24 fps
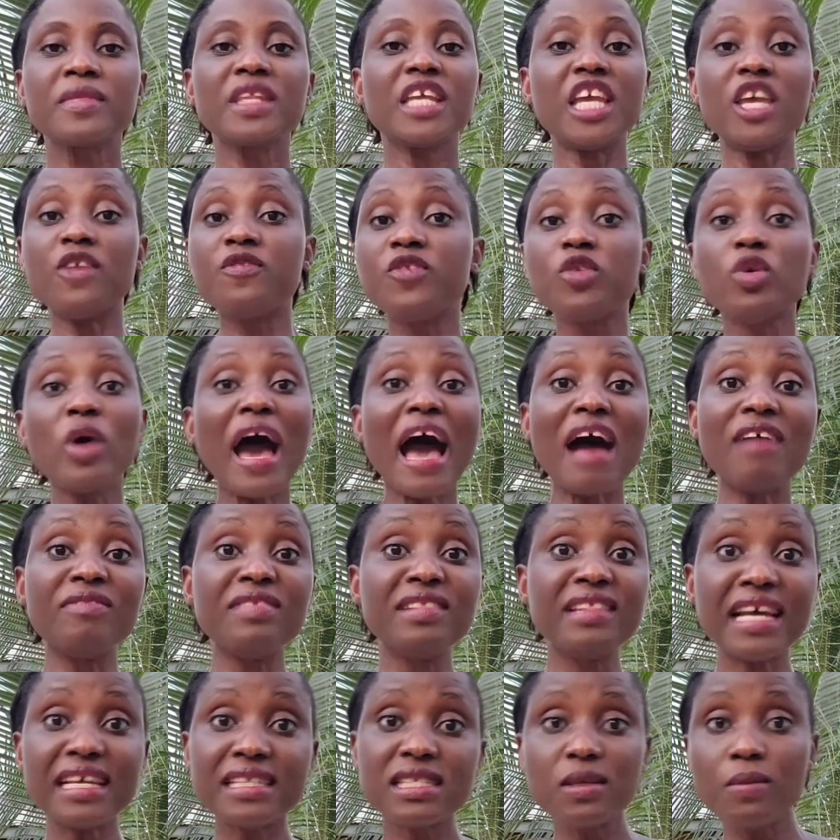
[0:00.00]
If you have
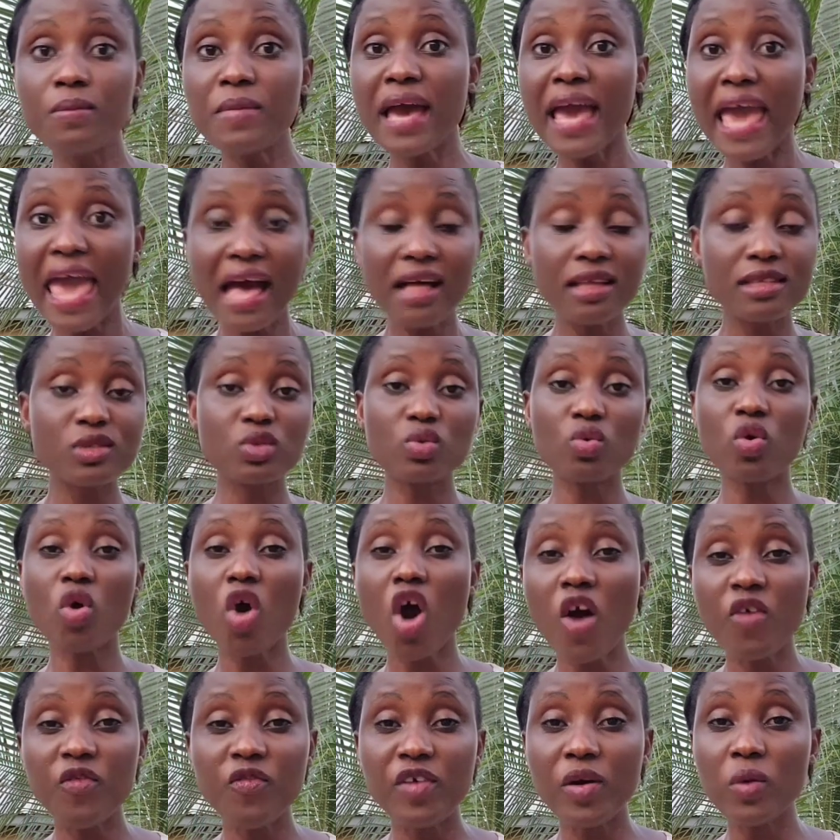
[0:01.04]
nothing else to
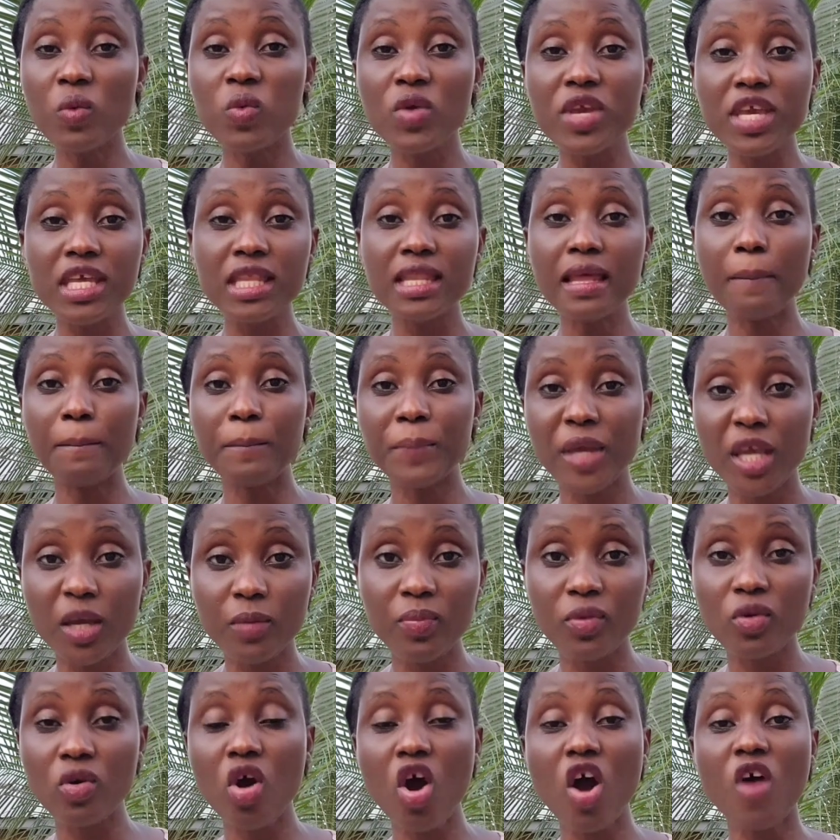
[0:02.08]
offer, we, the
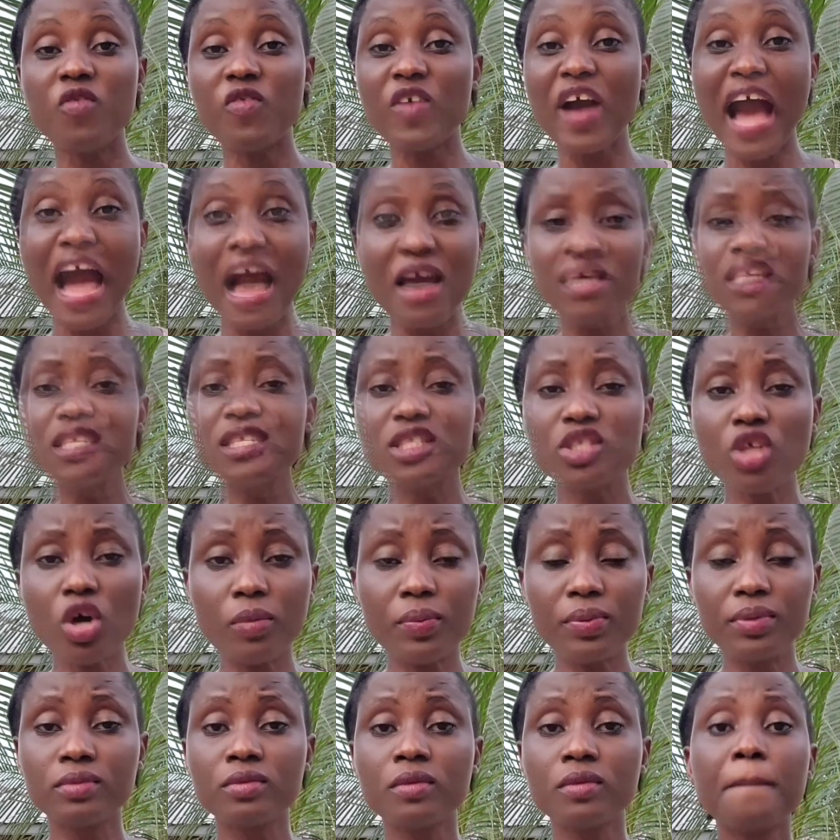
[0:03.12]
people of Africa, stop
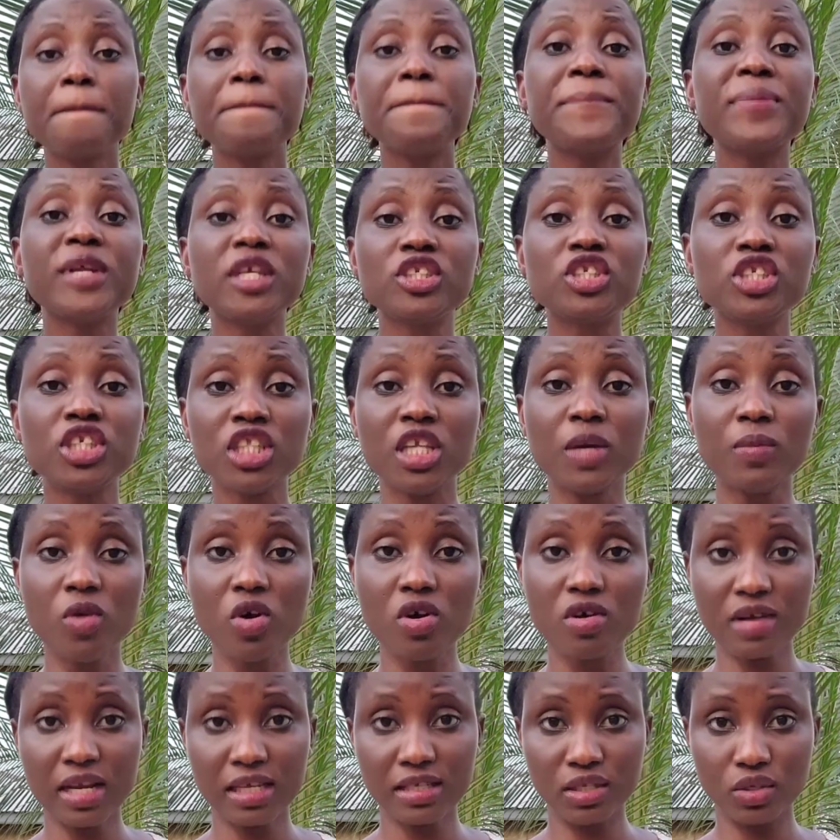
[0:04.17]
preaching
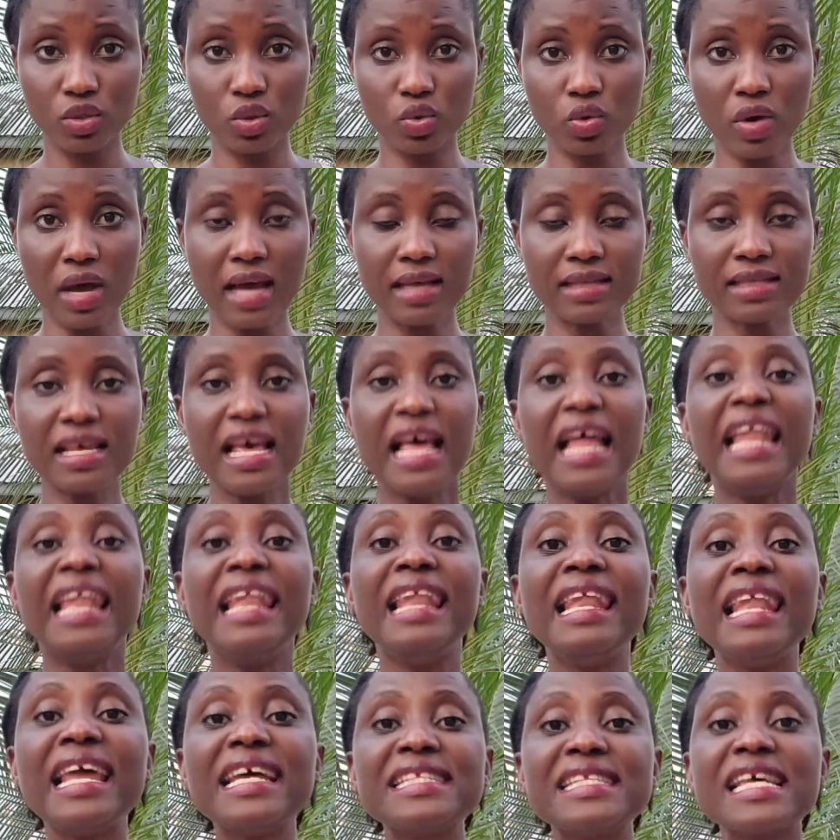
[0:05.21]
democracy to us.
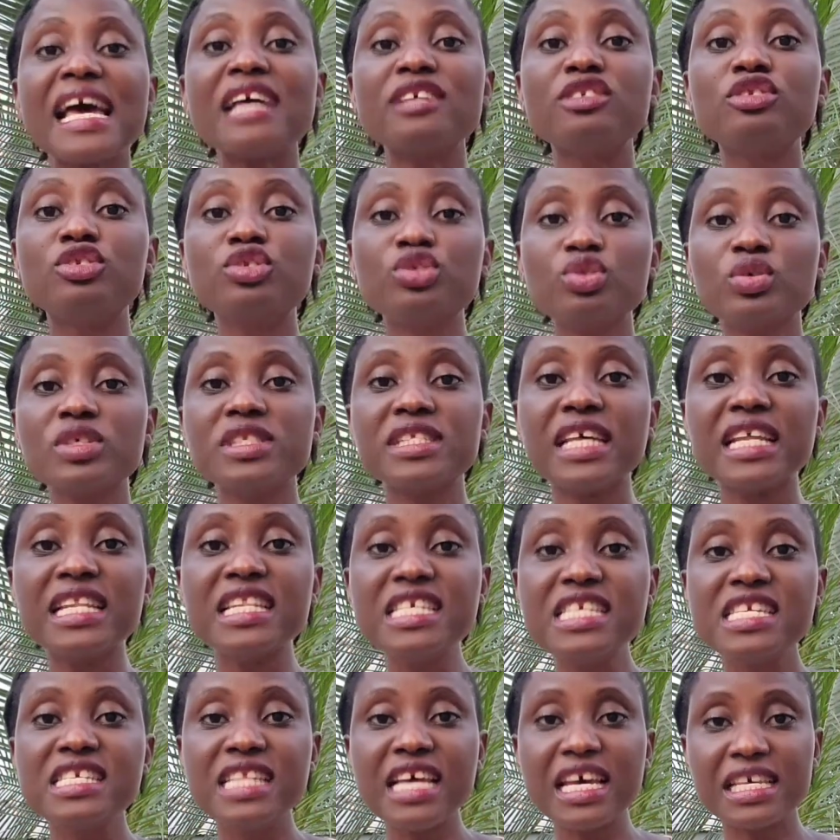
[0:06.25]
Let us choose the
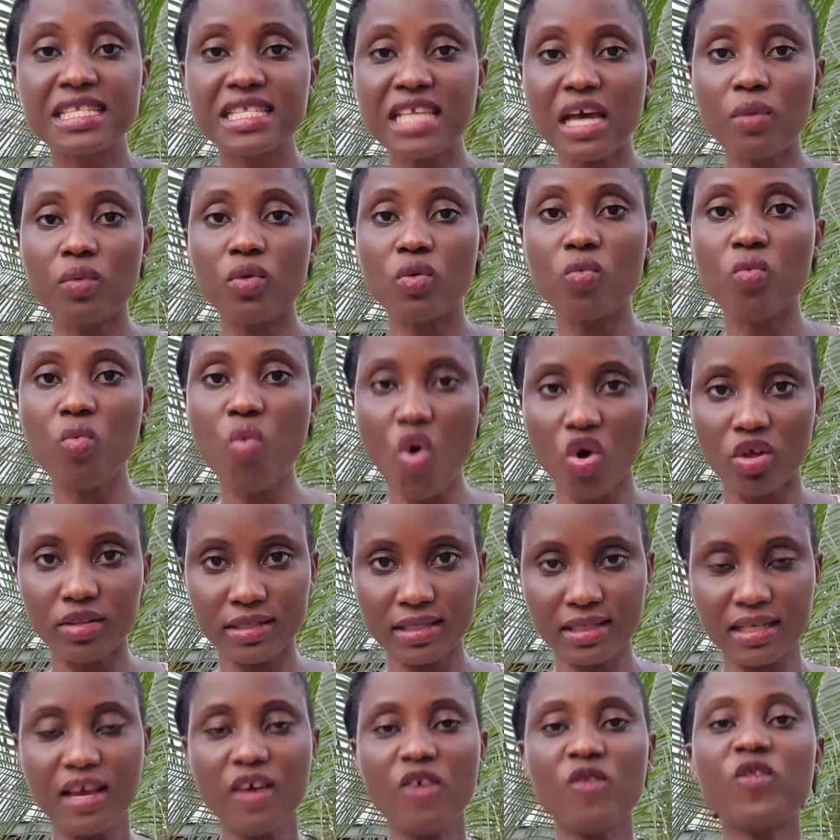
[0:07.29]
leaders that we
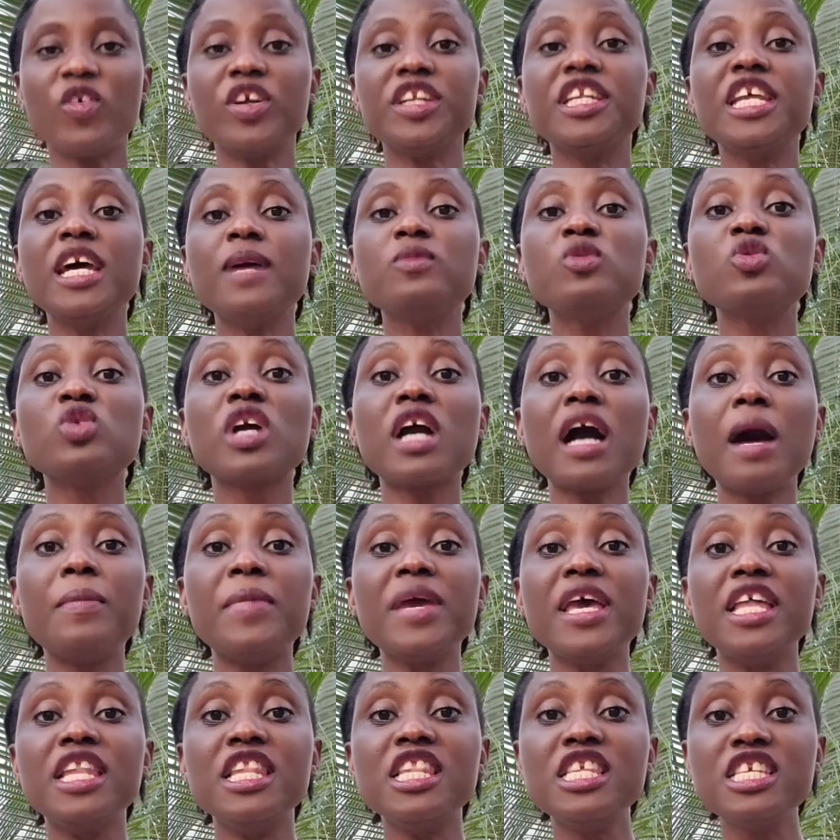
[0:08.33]
want, for them to come
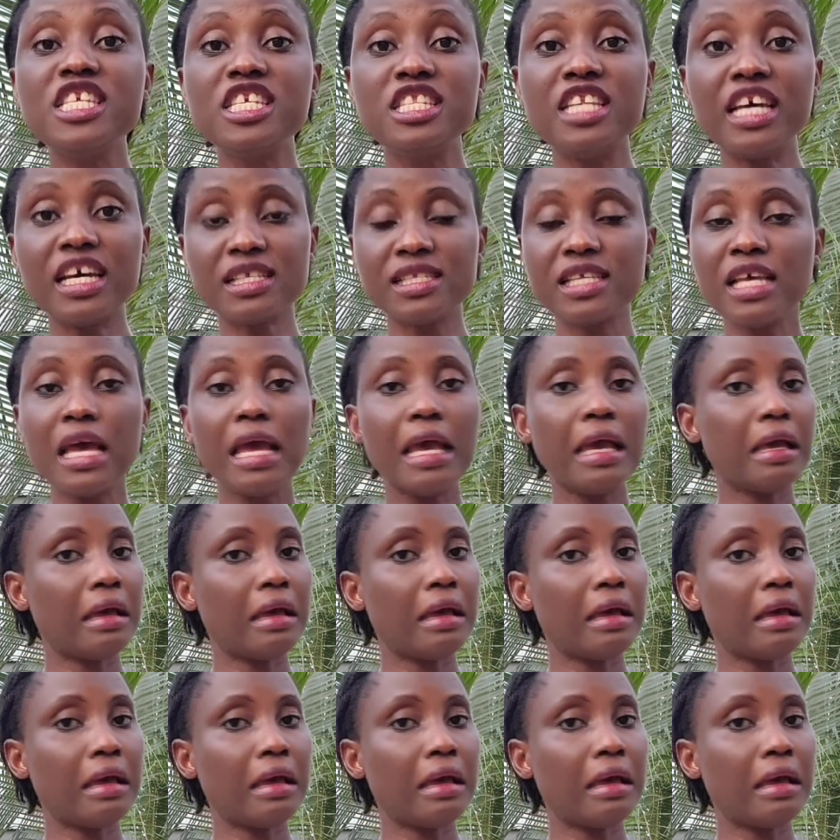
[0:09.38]
and lead us.